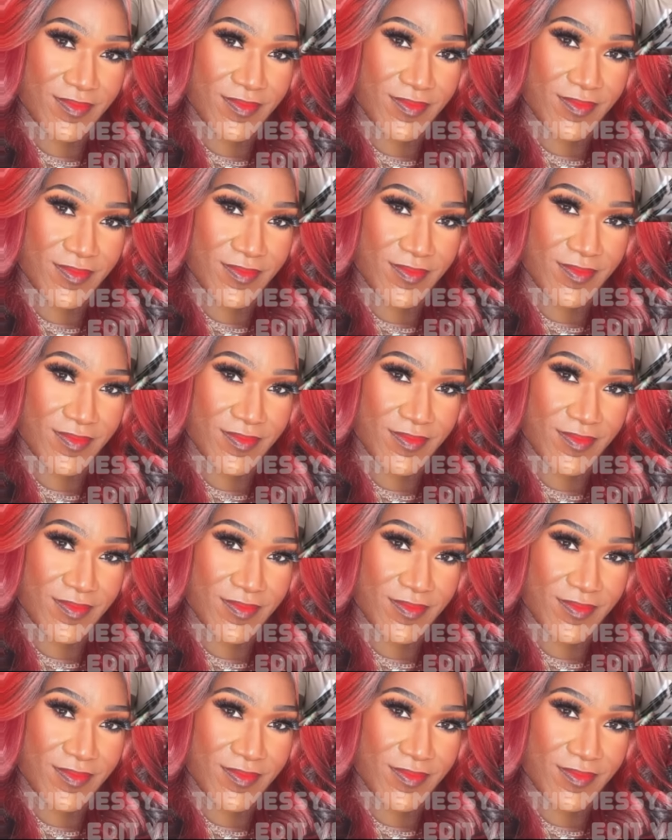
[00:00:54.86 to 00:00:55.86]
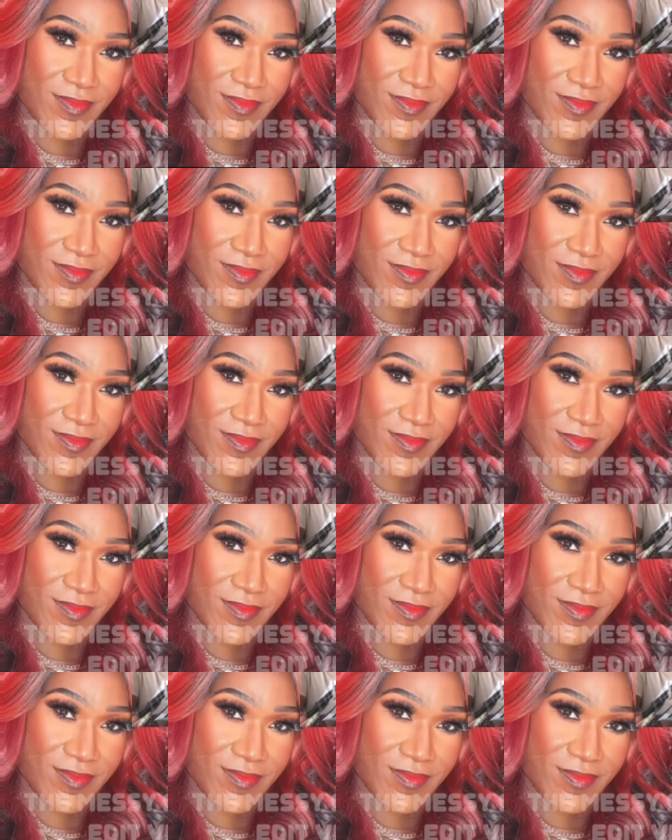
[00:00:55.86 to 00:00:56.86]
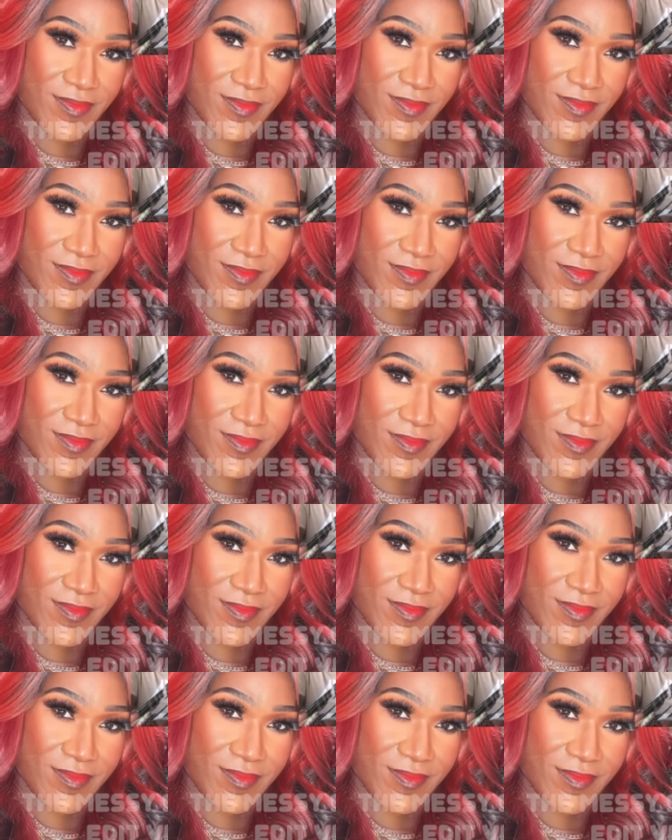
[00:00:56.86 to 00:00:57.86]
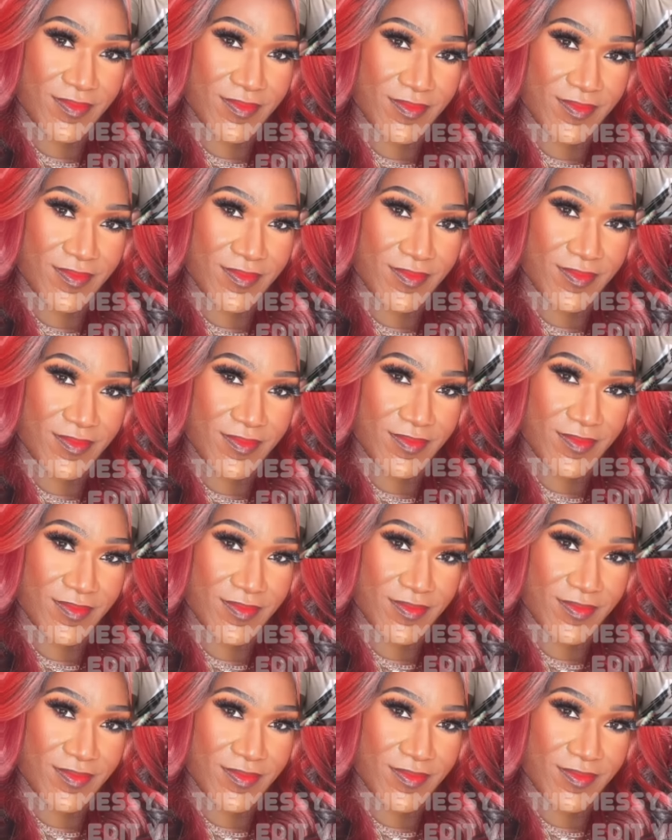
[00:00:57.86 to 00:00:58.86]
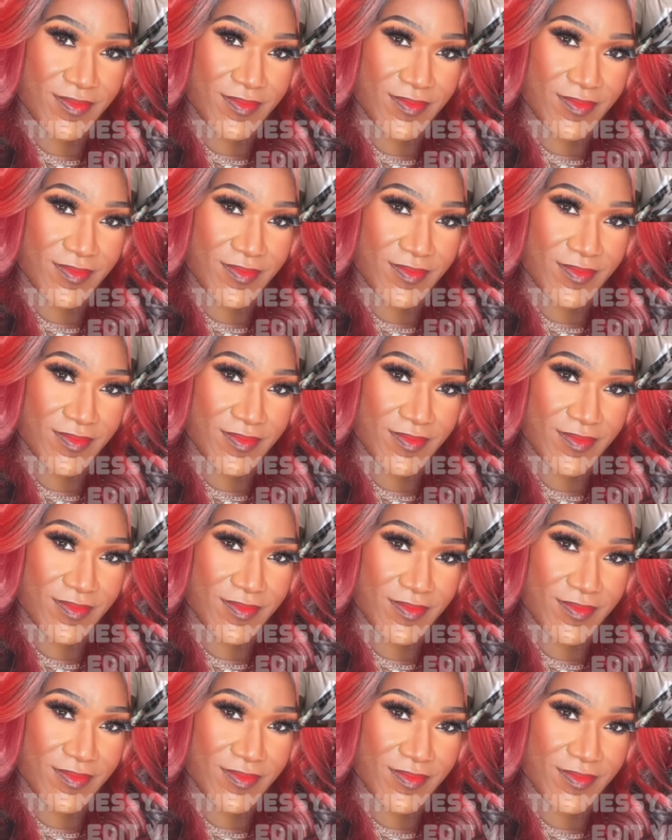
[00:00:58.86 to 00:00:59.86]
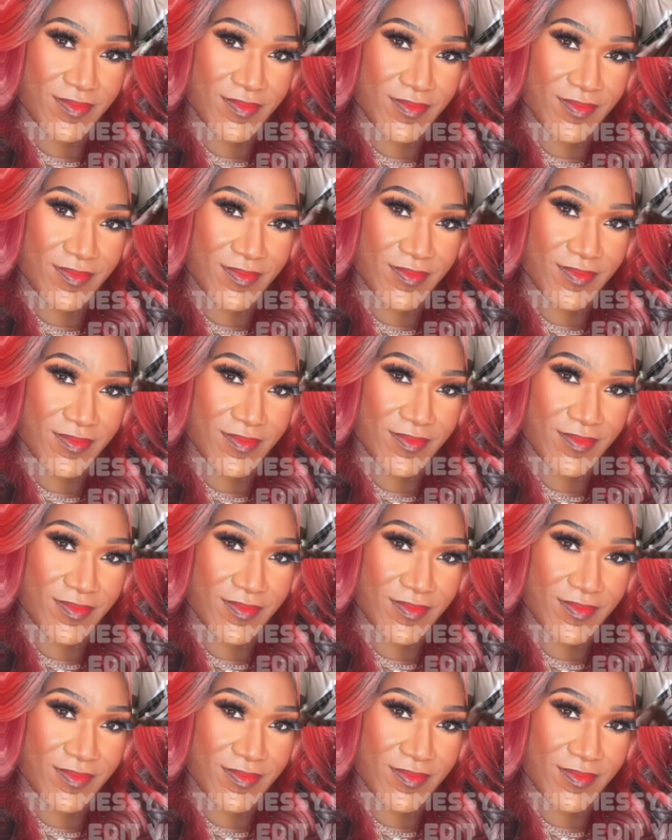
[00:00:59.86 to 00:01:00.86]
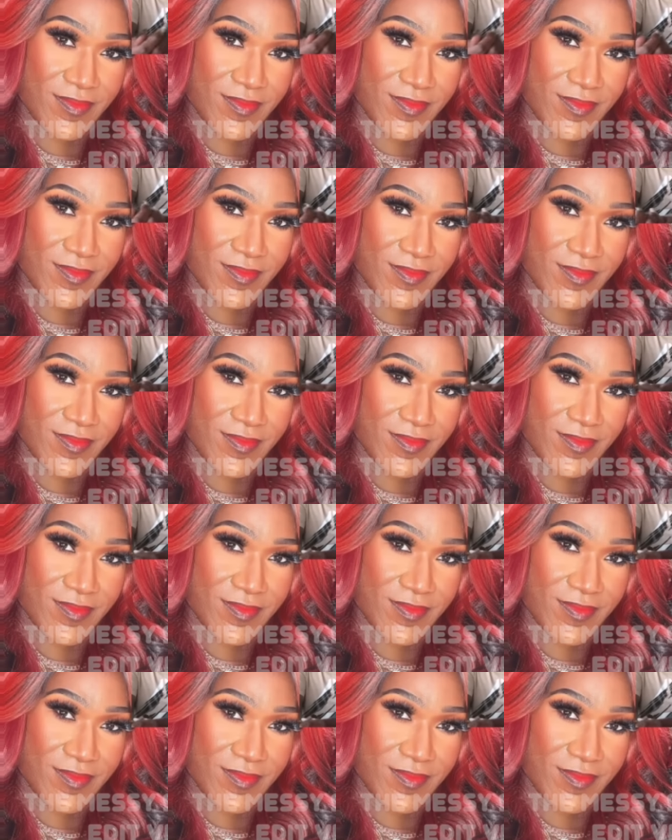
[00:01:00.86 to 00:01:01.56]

[no speech]